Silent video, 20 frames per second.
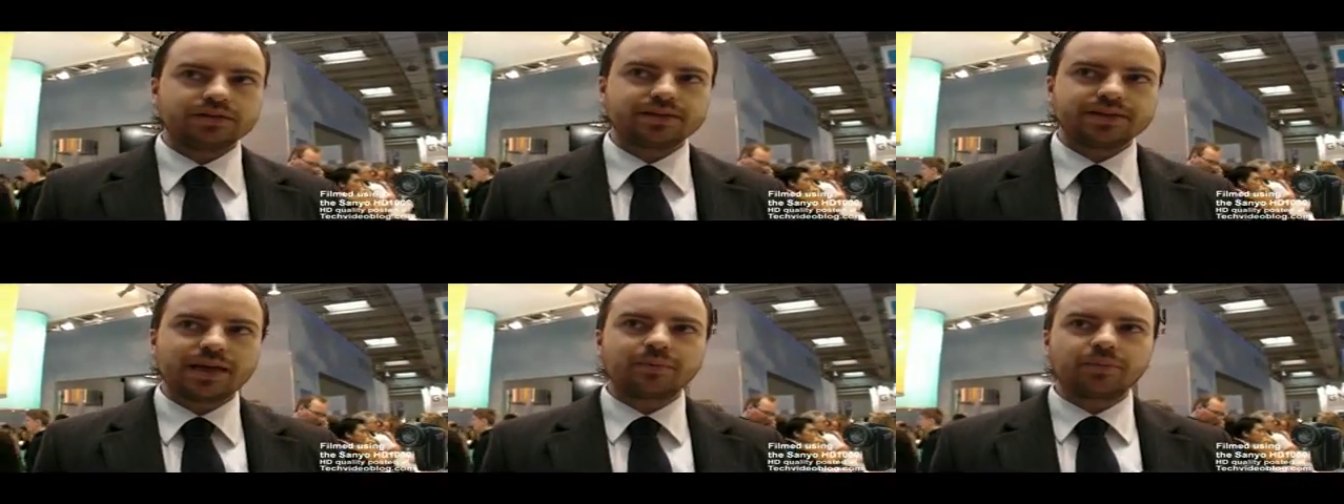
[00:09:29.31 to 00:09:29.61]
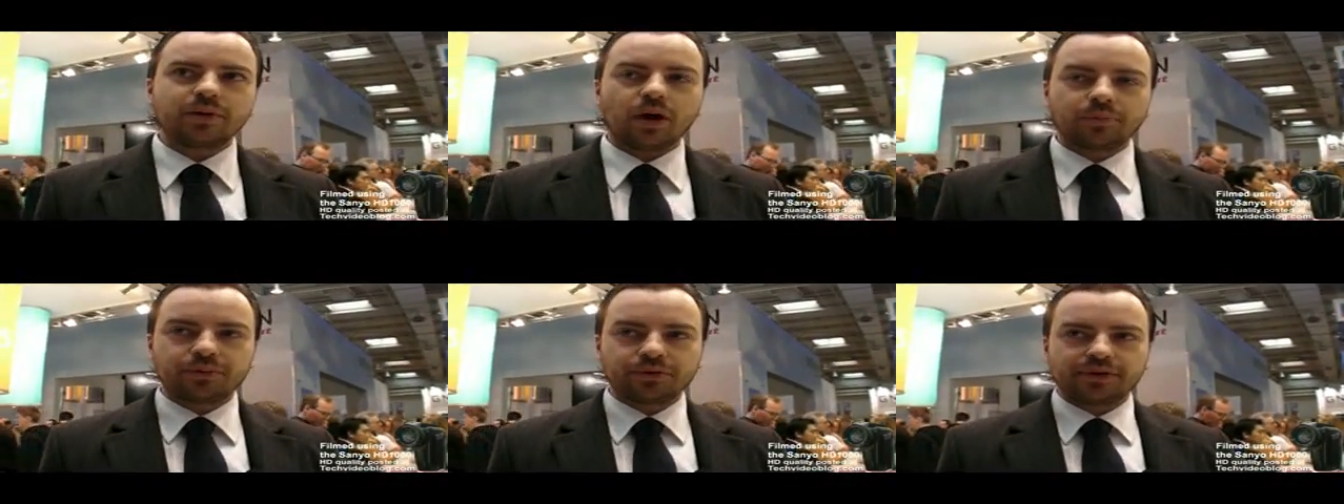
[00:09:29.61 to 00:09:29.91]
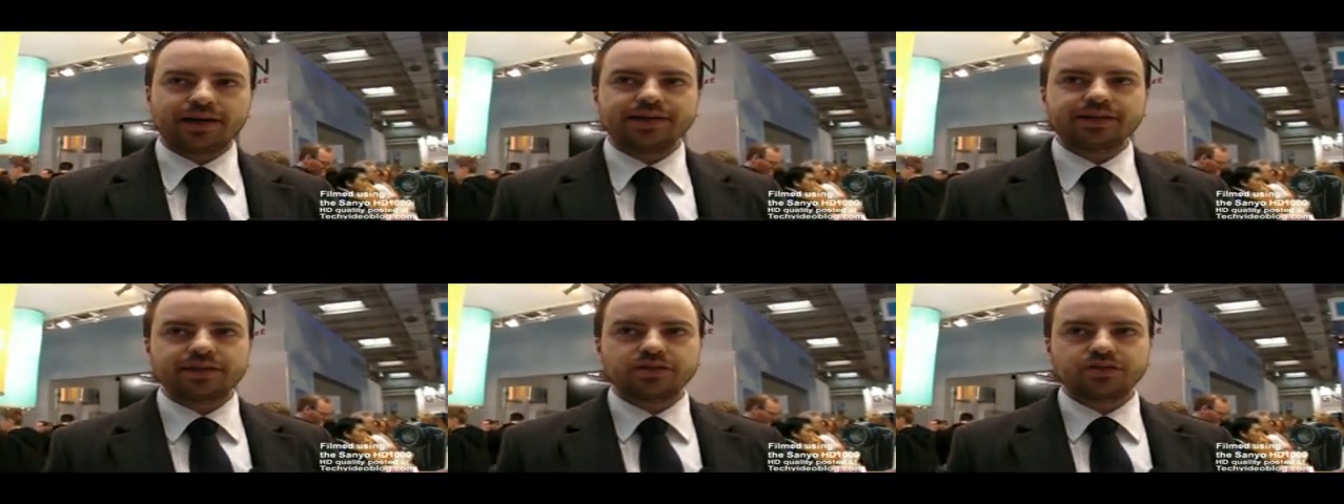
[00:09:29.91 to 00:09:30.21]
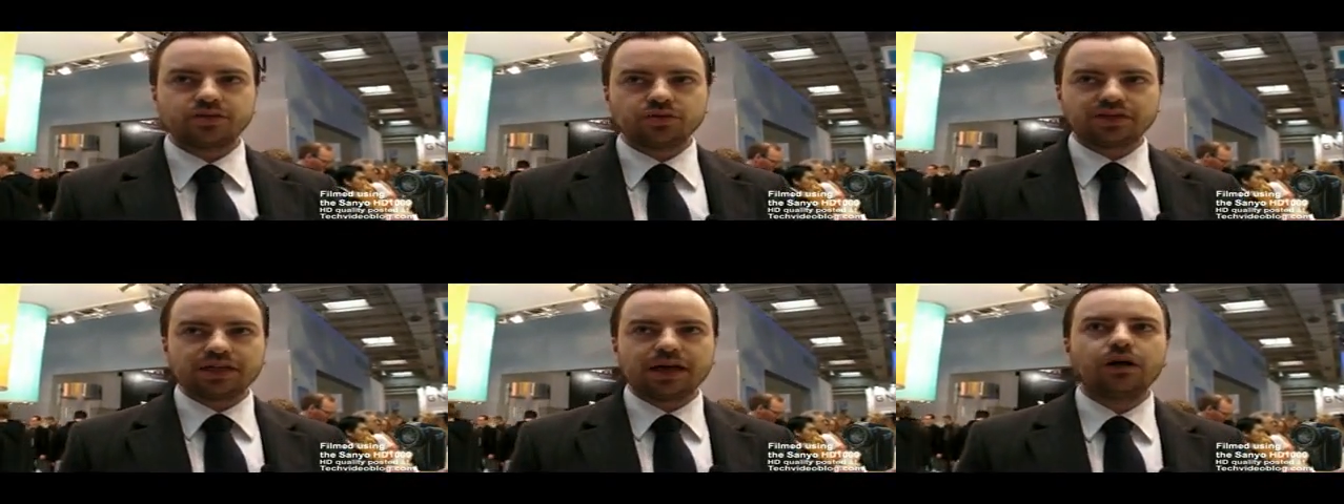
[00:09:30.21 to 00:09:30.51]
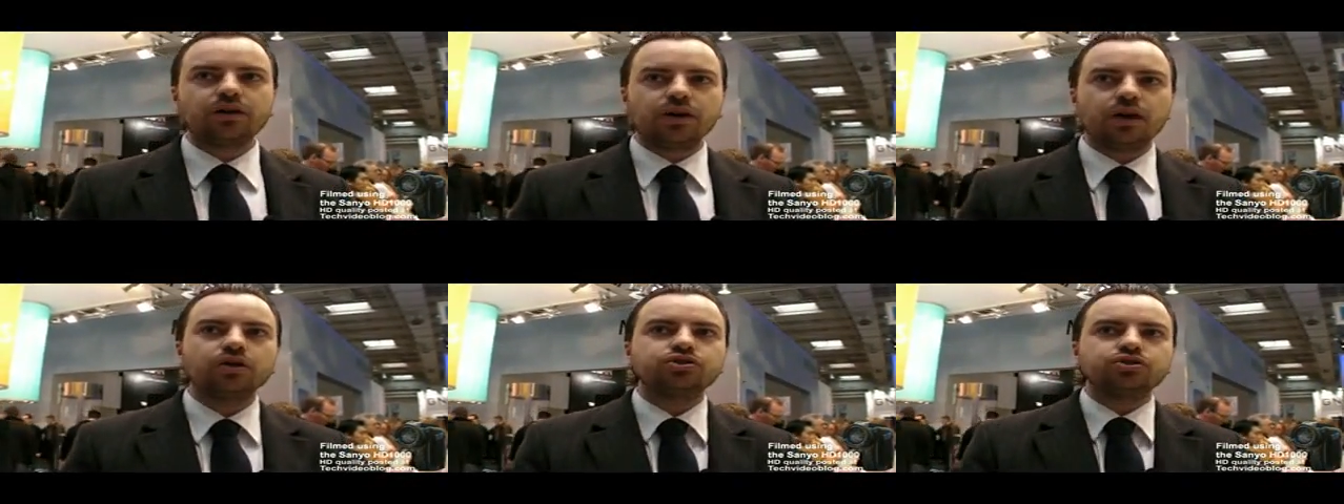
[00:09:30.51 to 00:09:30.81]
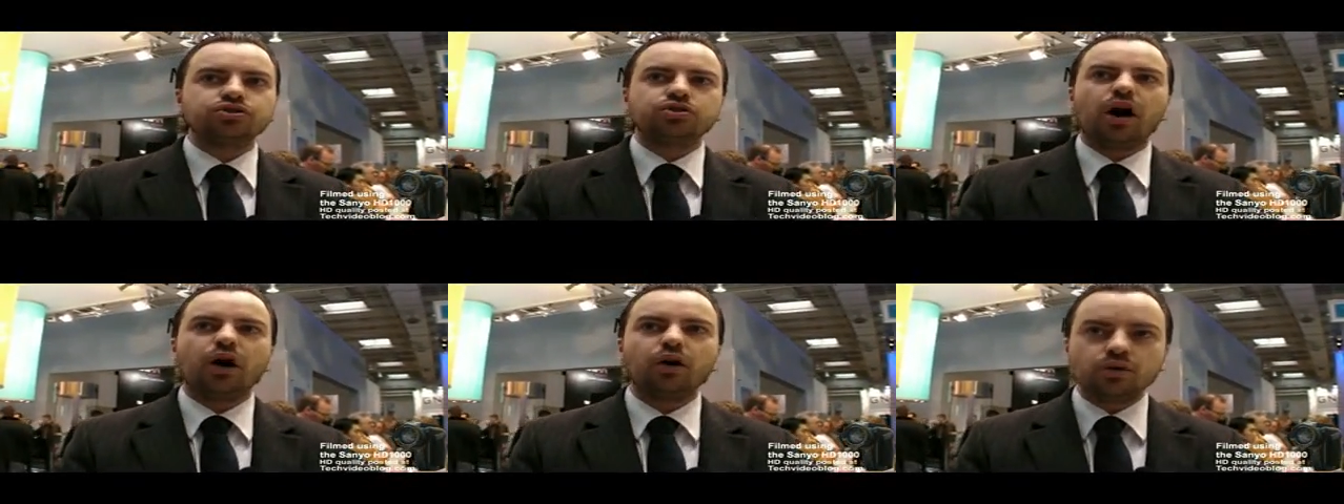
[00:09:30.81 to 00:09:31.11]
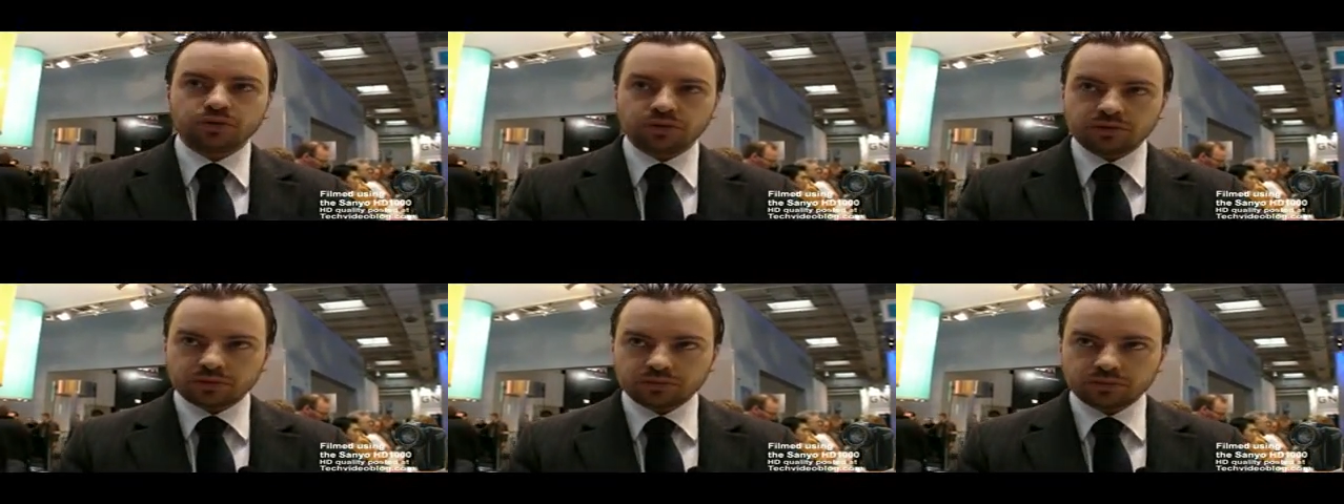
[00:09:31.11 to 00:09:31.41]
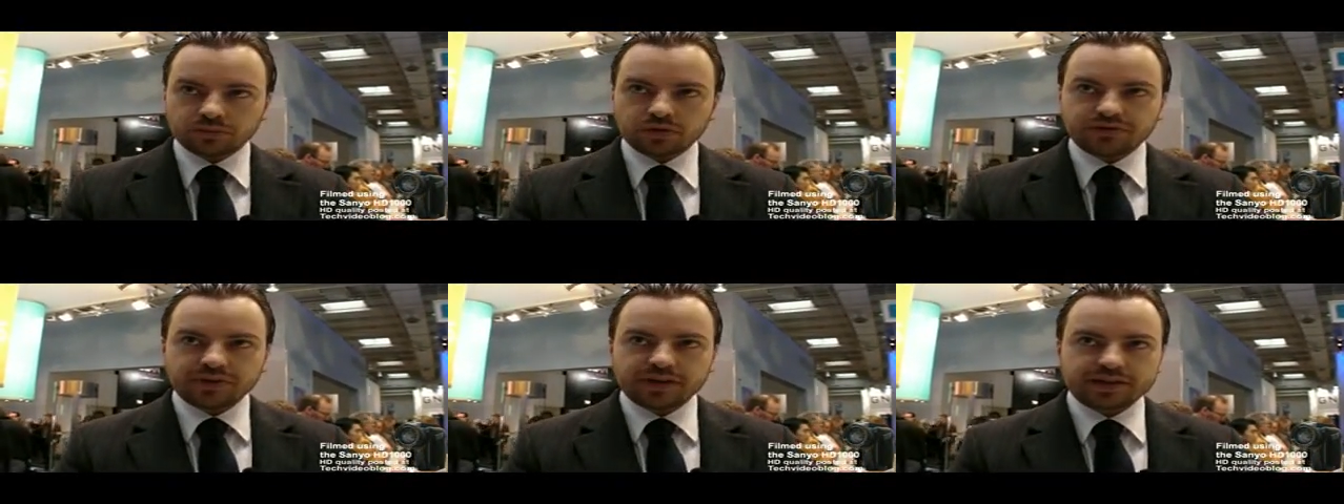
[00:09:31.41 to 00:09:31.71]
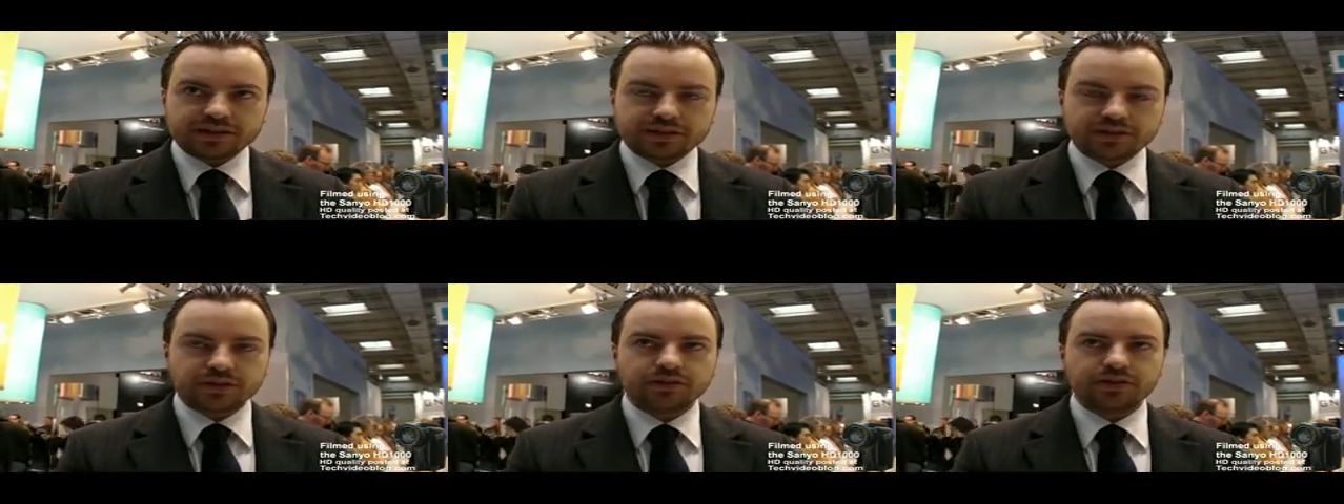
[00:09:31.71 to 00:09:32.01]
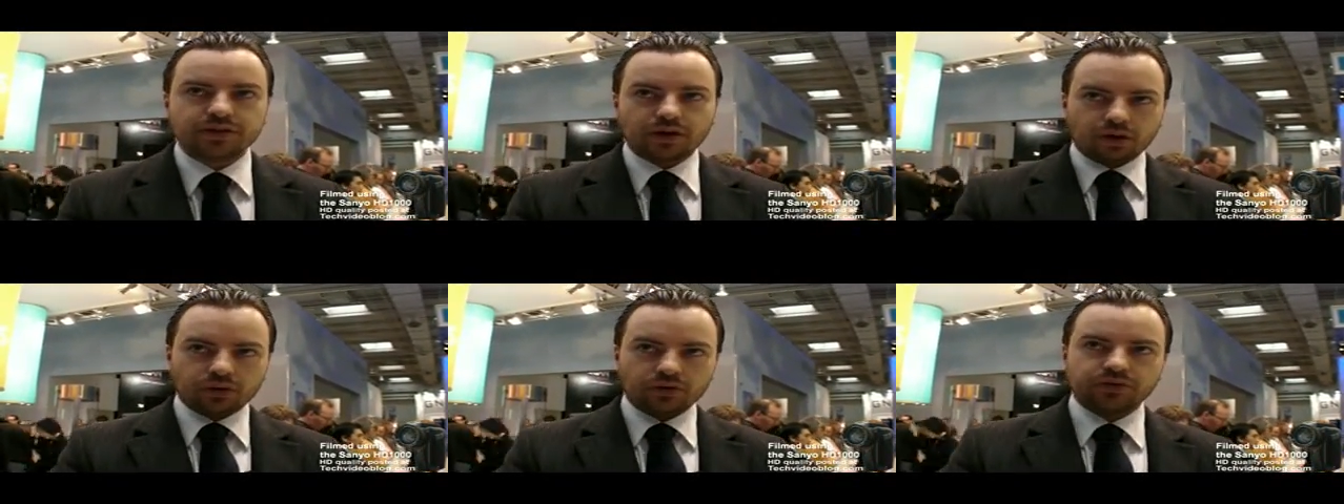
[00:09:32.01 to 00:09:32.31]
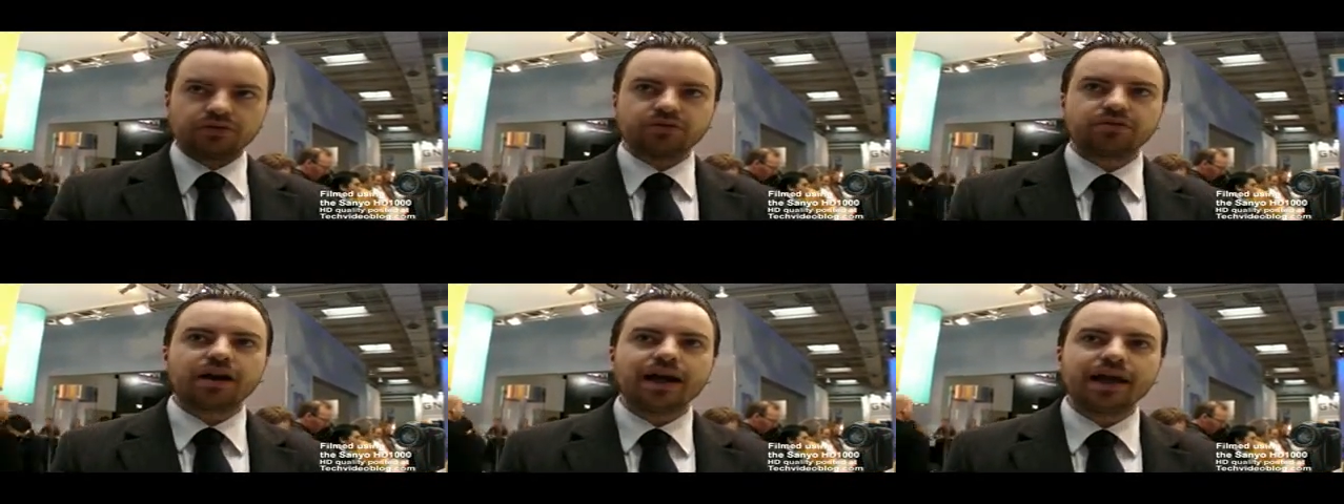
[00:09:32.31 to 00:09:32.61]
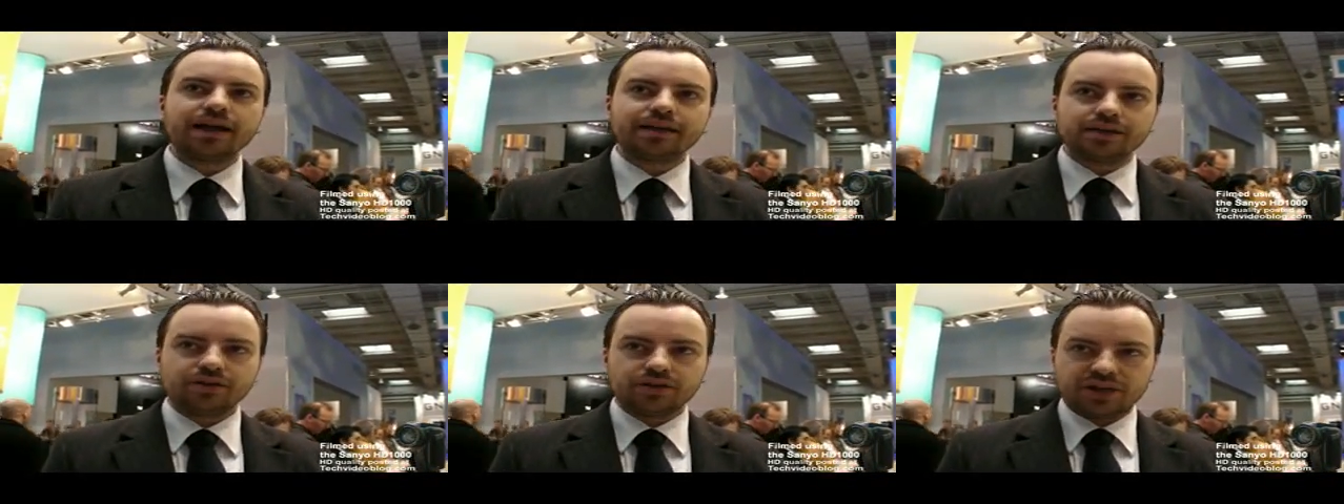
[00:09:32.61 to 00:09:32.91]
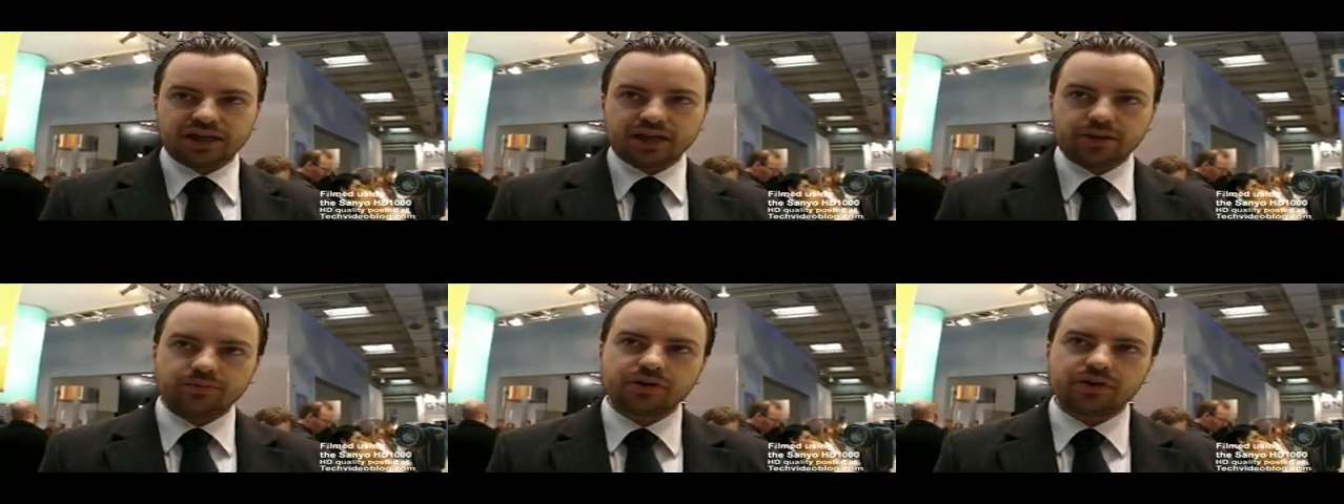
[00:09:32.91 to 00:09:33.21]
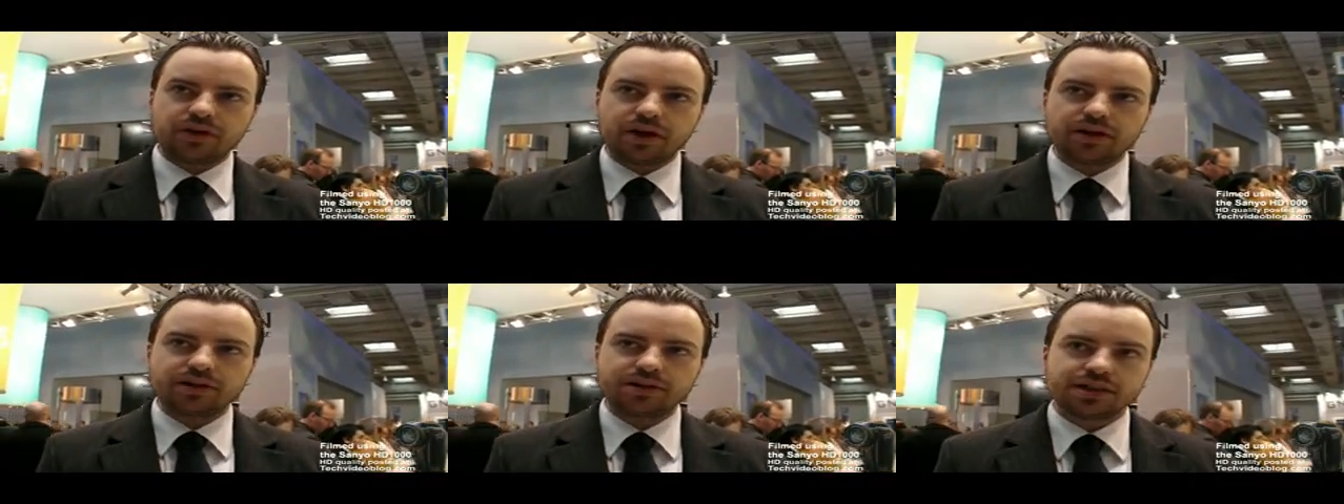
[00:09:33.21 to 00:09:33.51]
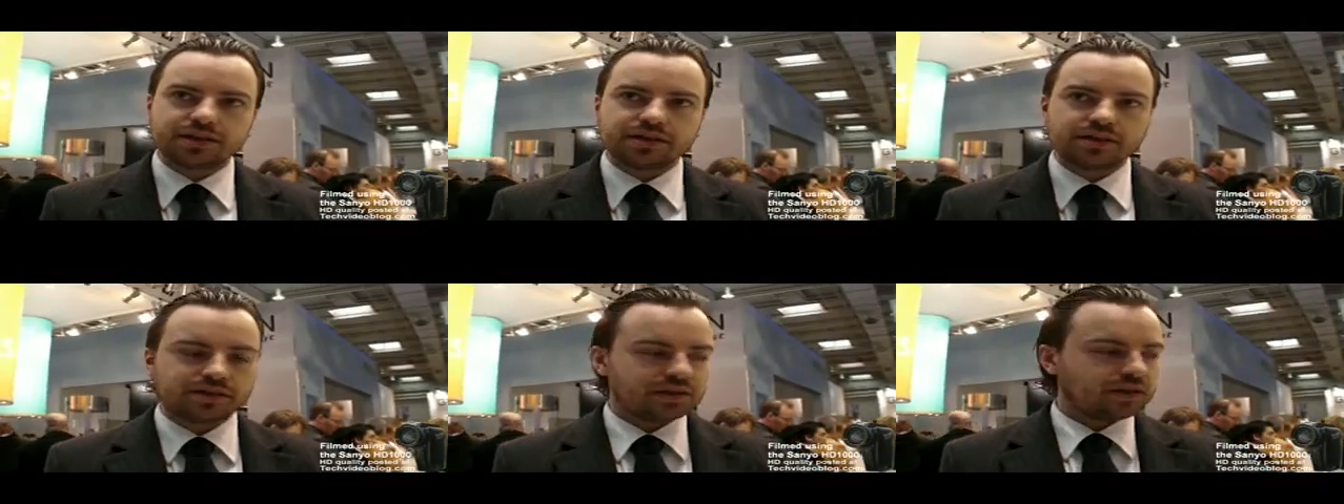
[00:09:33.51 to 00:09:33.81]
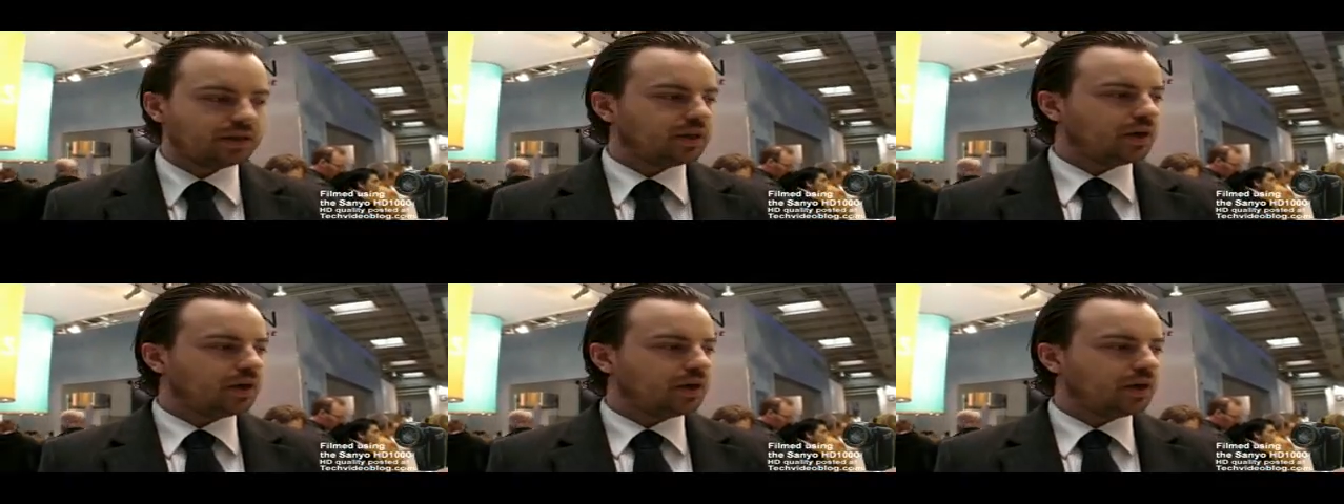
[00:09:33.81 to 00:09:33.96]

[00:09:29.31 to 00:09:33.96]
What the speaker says: Some operators do download to own movies, so you own the right and you keep the content.